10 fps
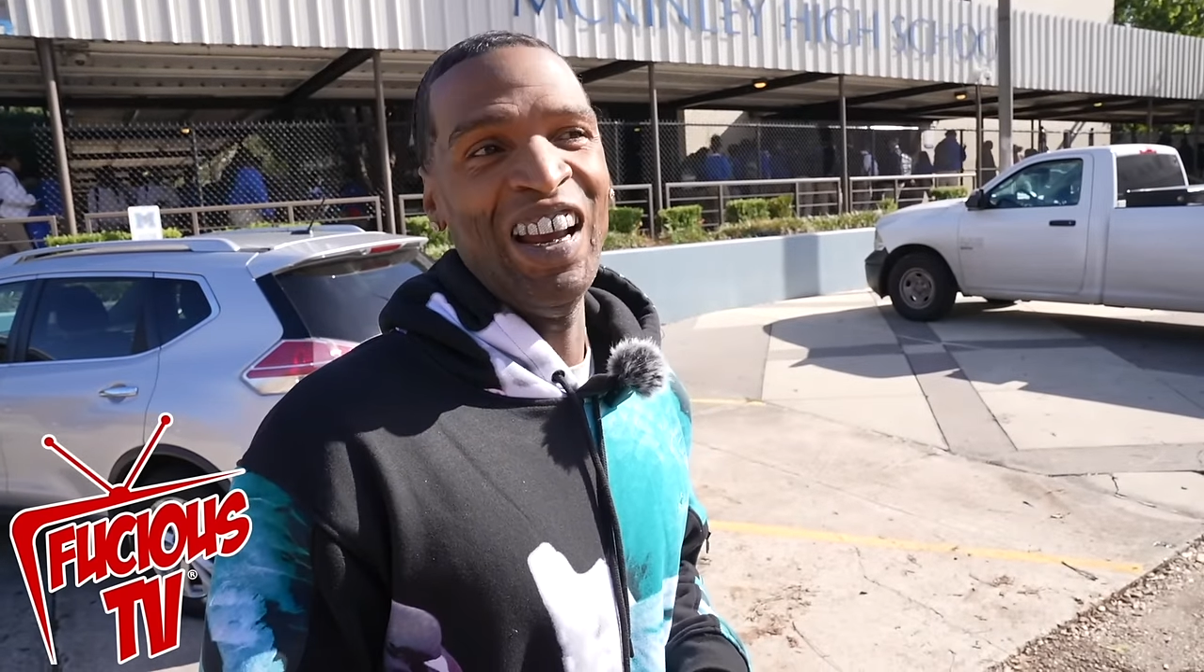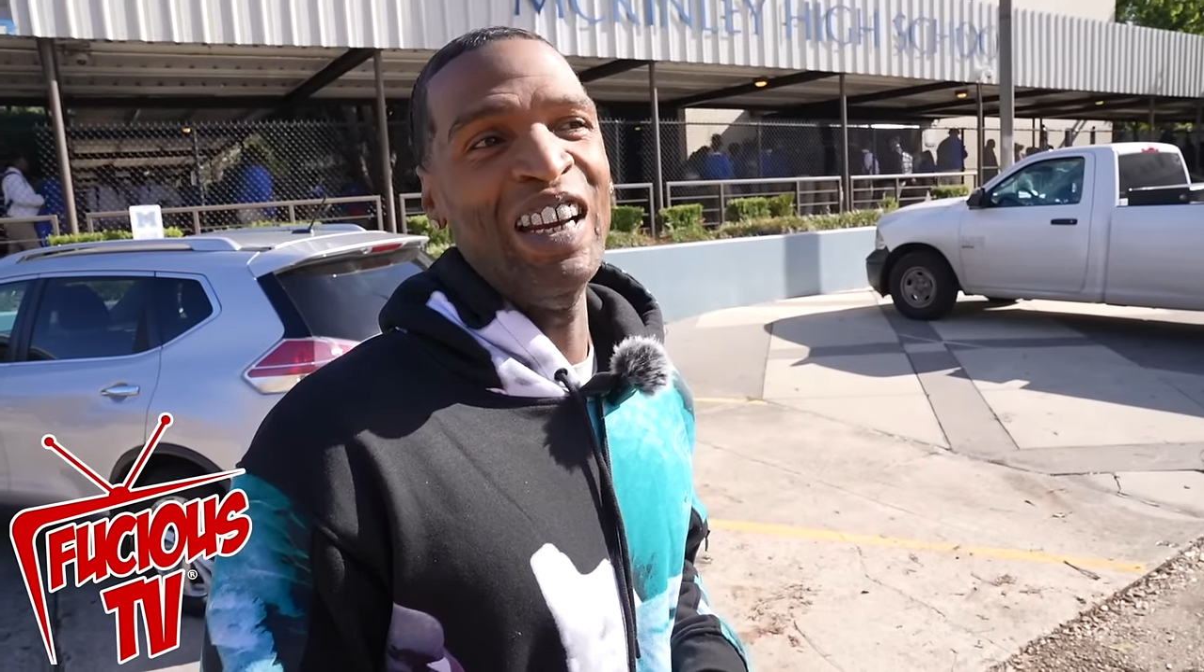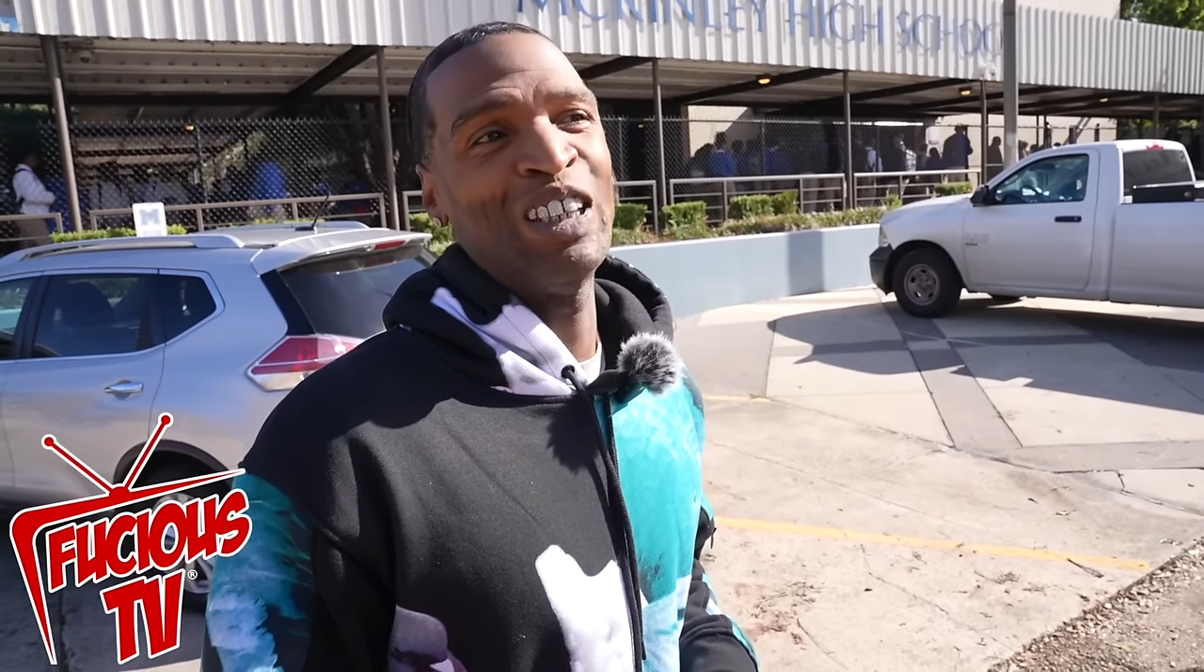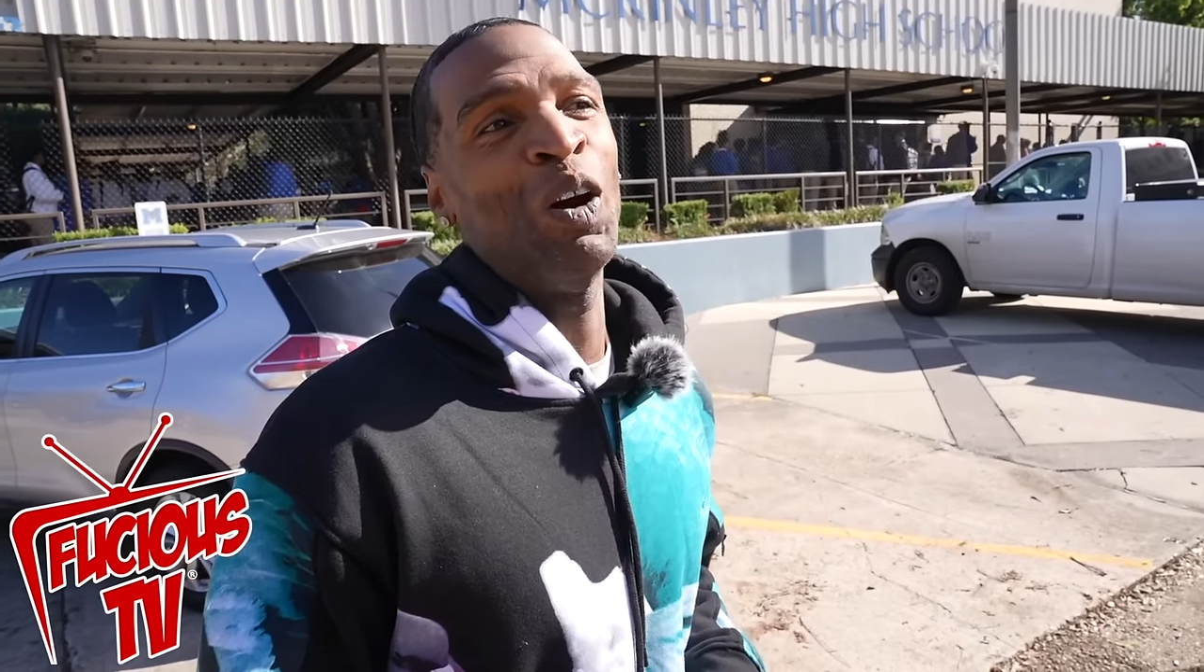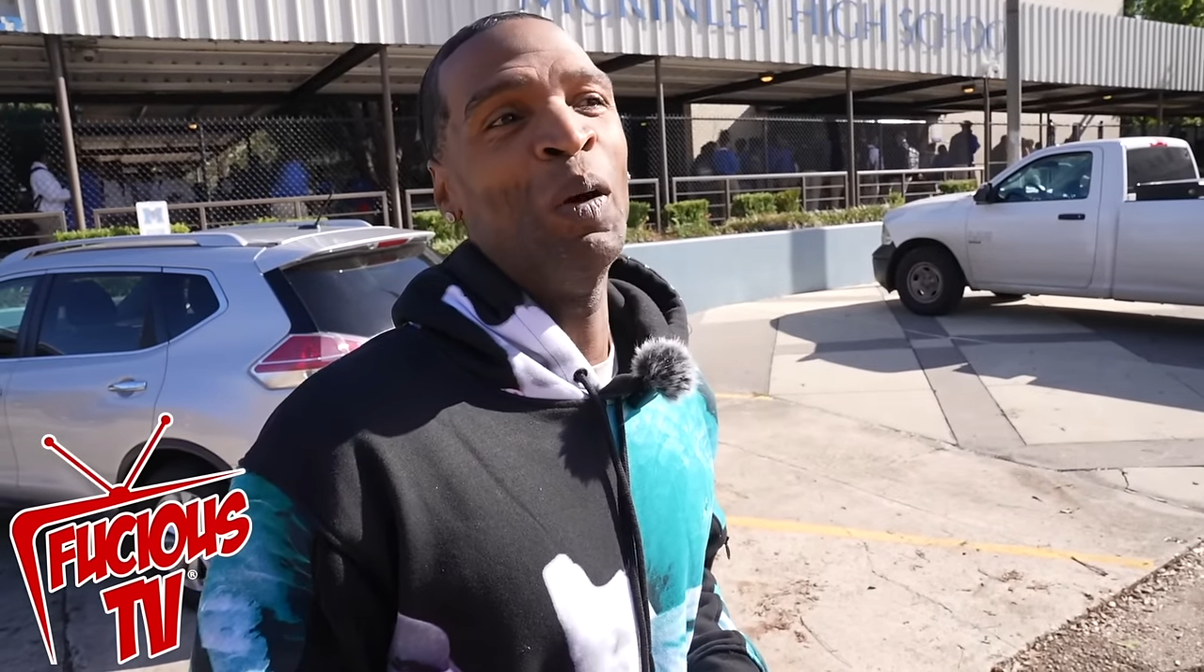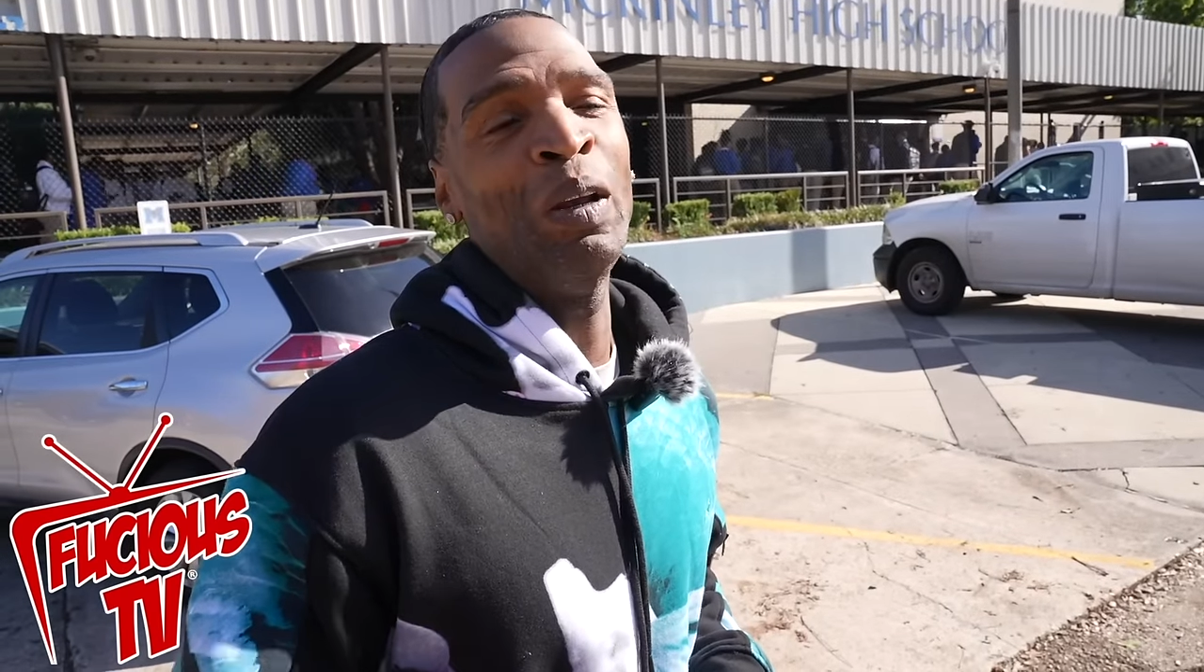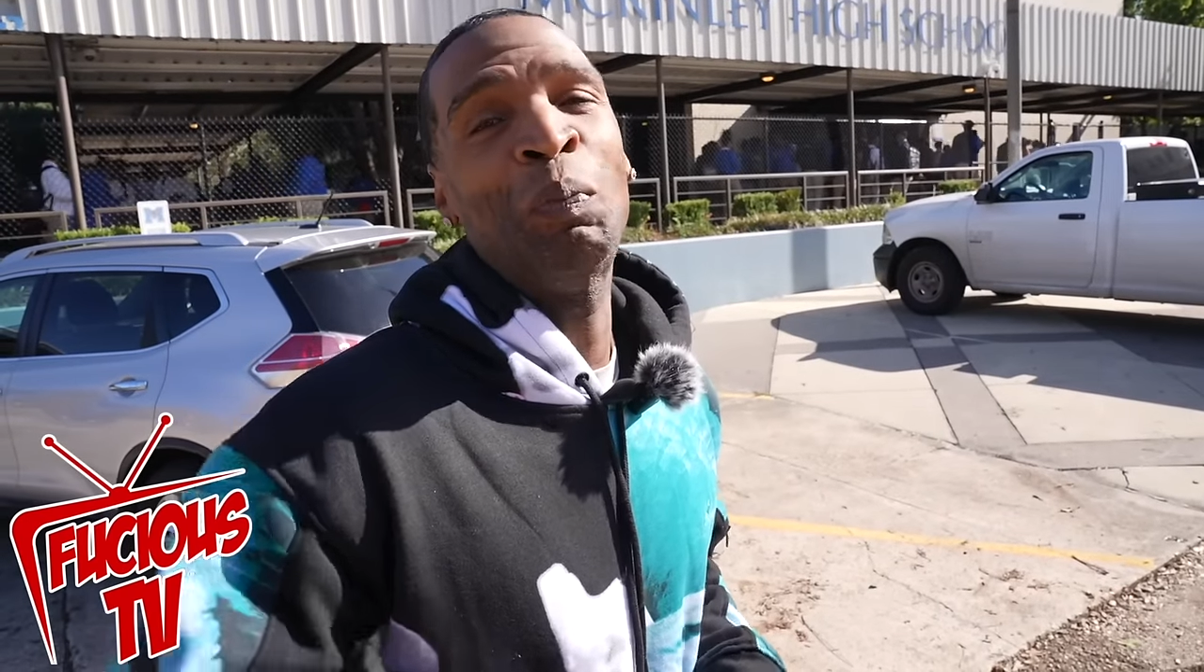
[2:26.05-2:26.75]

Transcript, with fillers: yeah. yeah. so his